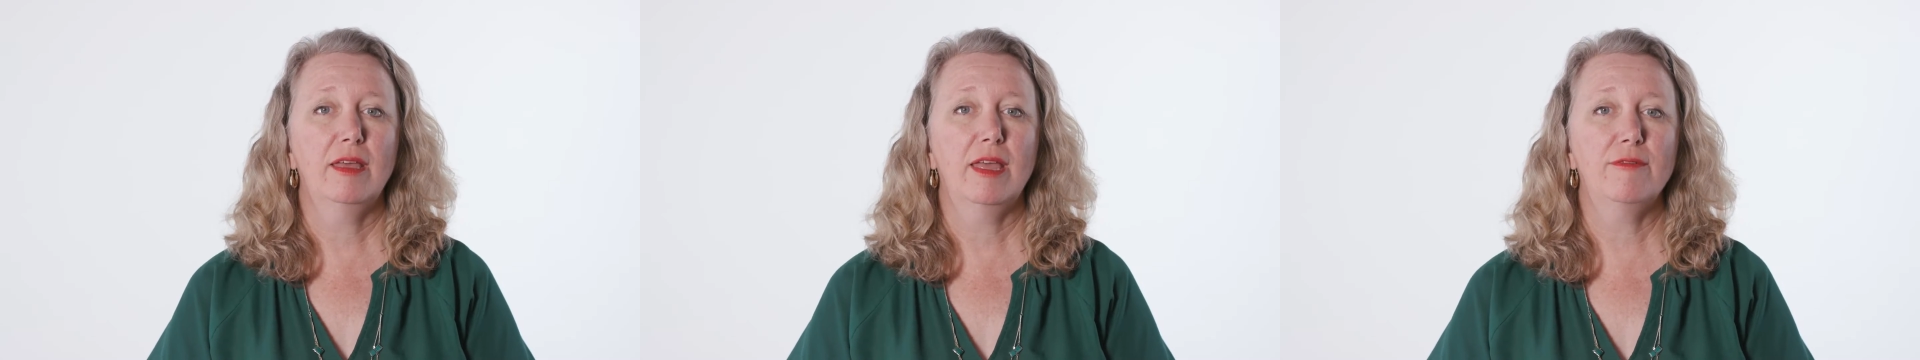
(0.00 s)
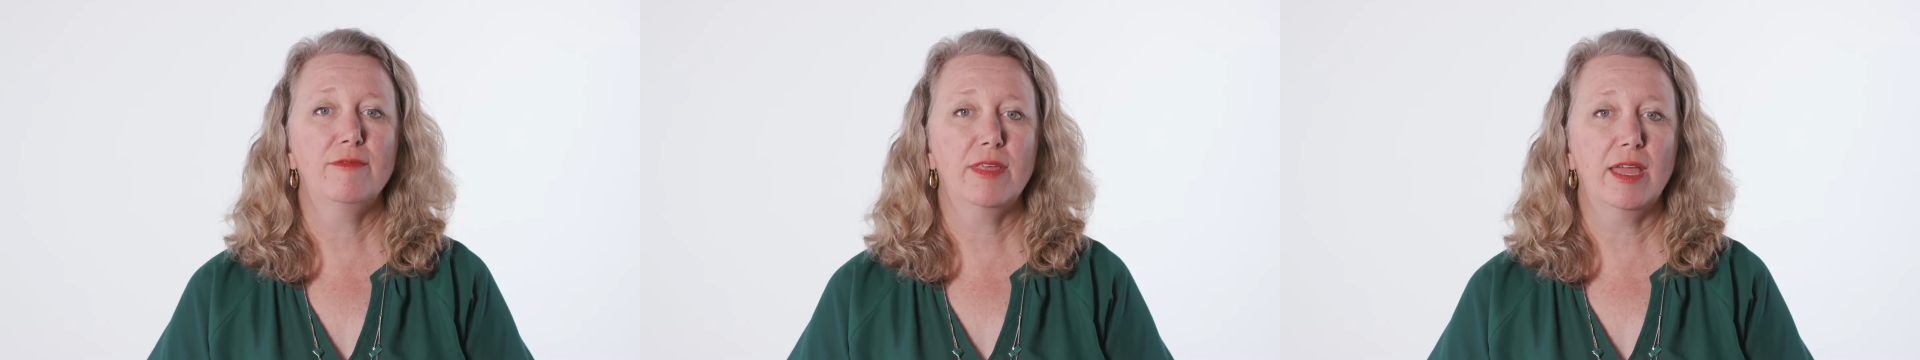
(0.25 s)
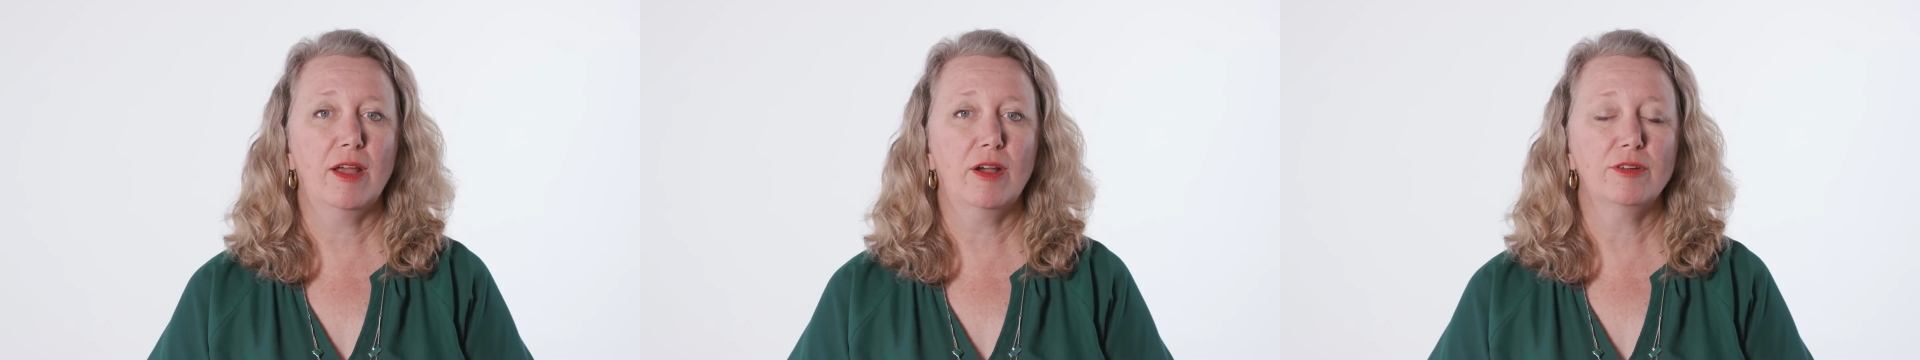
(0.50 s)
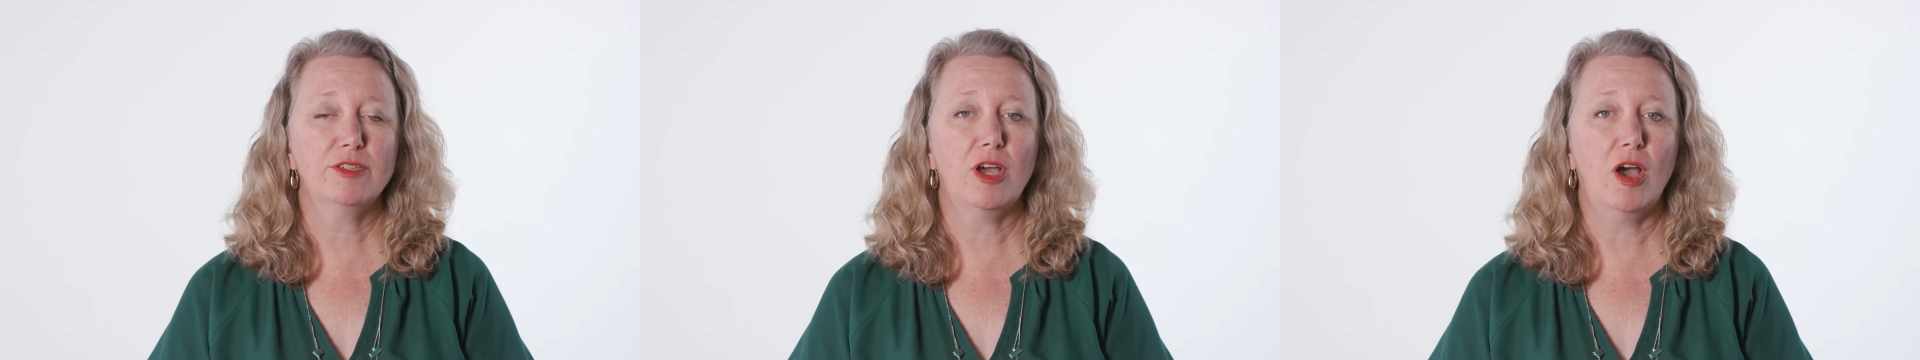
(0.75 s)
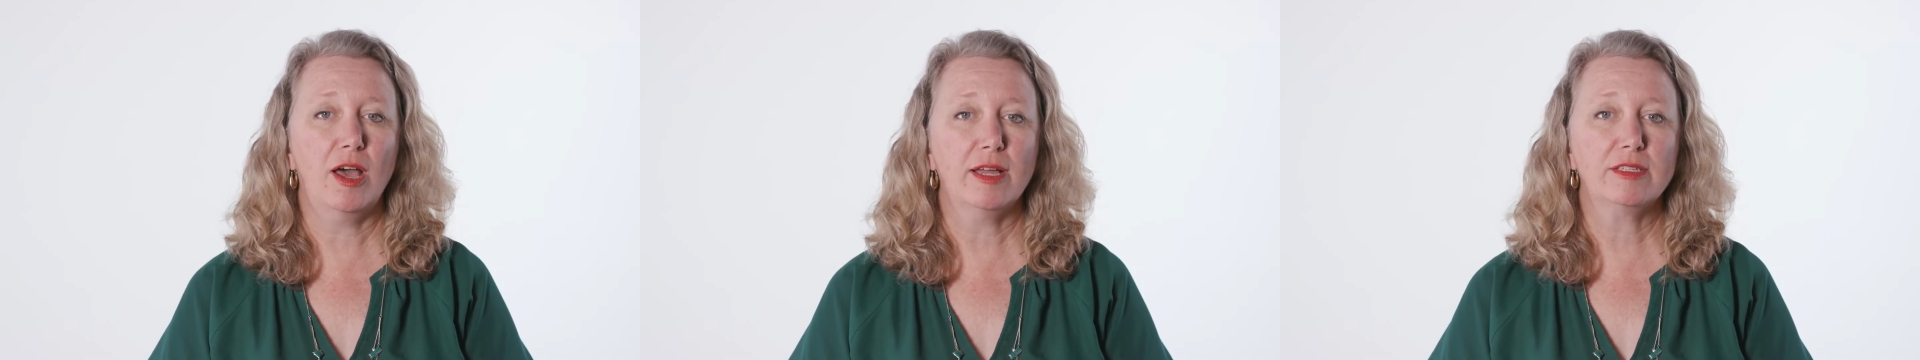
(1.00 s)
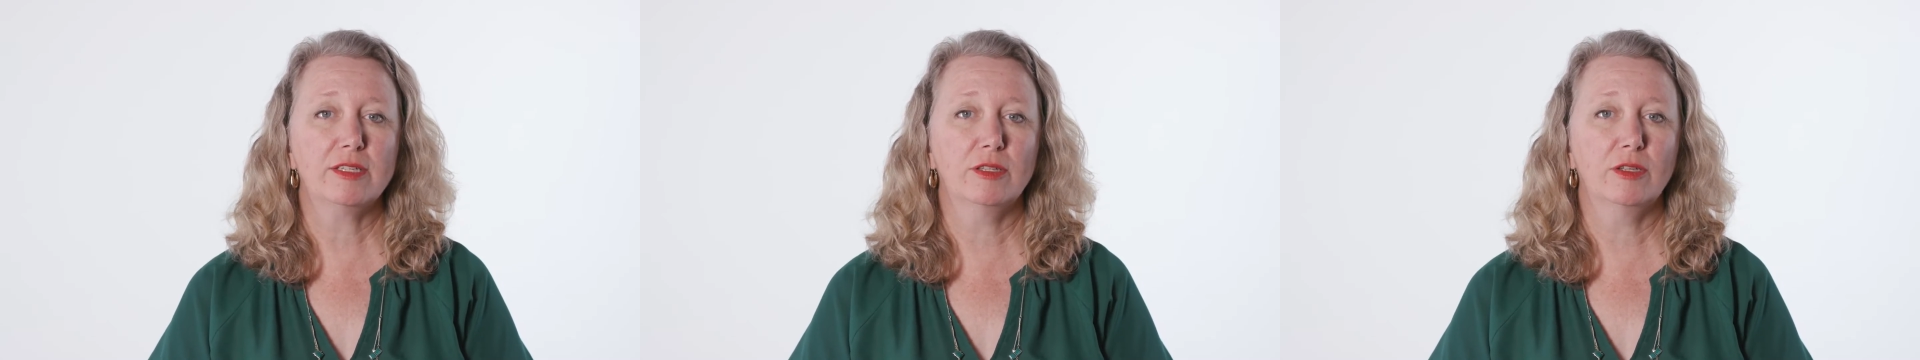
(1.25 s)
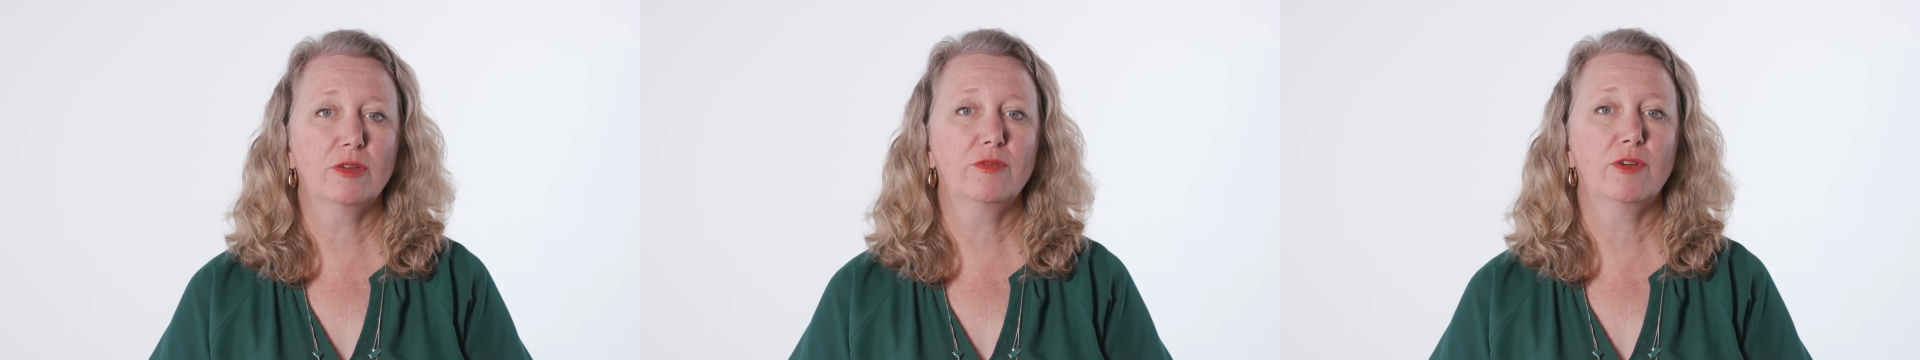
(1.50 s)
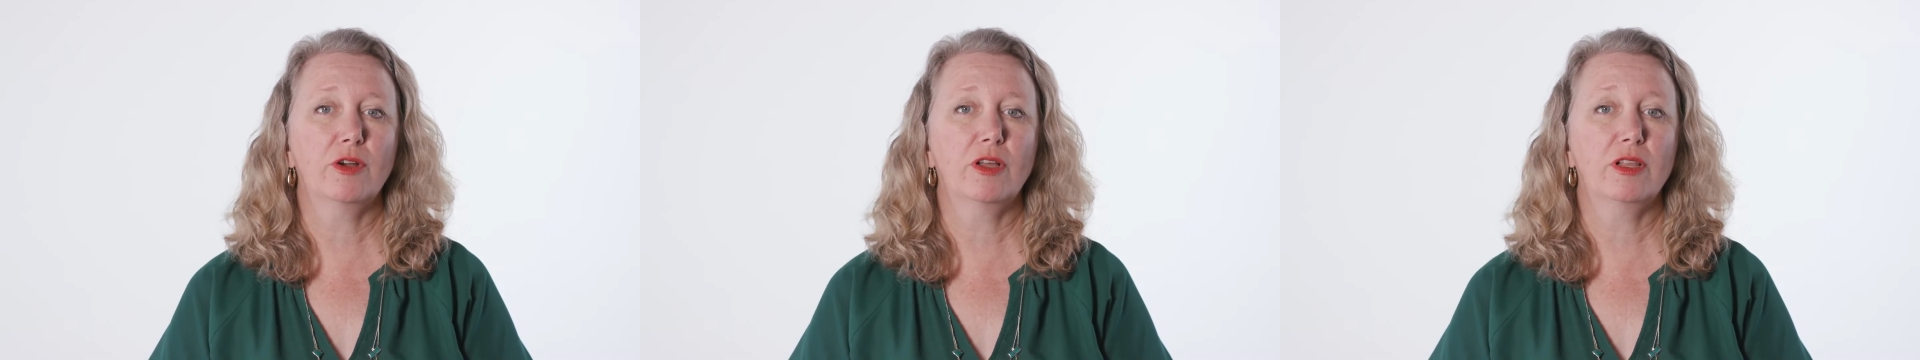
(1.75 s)
if they are taught to look
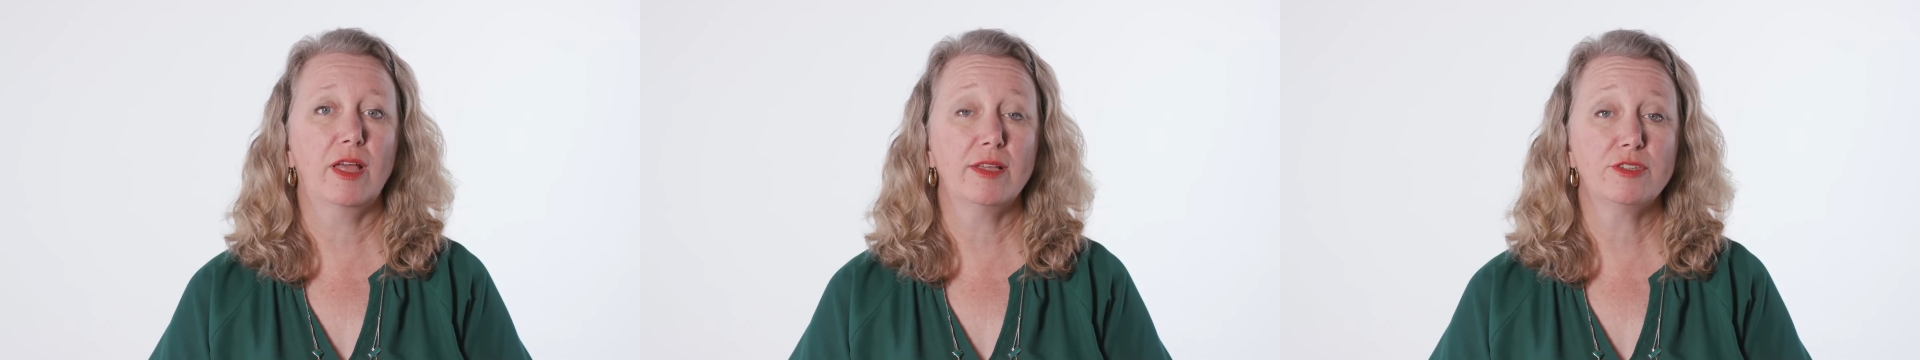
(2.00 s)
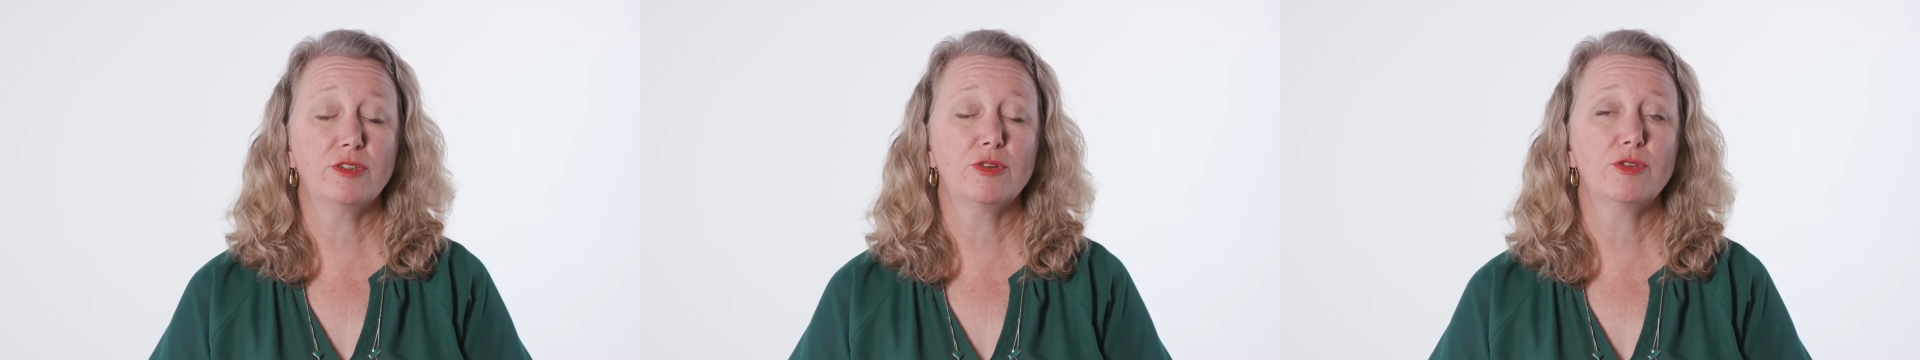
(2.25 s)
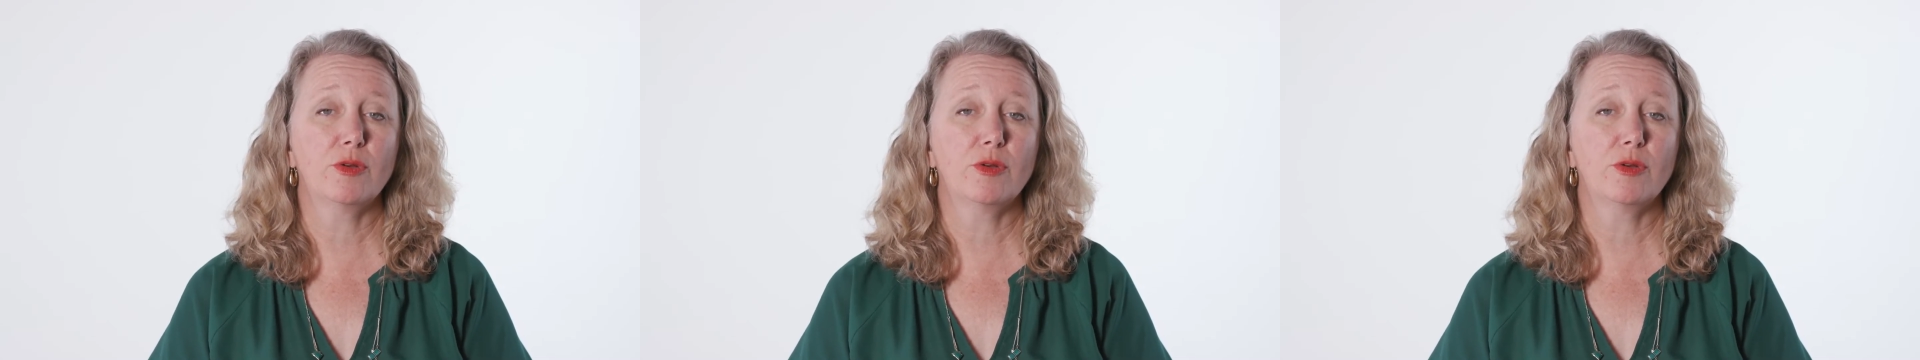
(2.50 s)
for clusters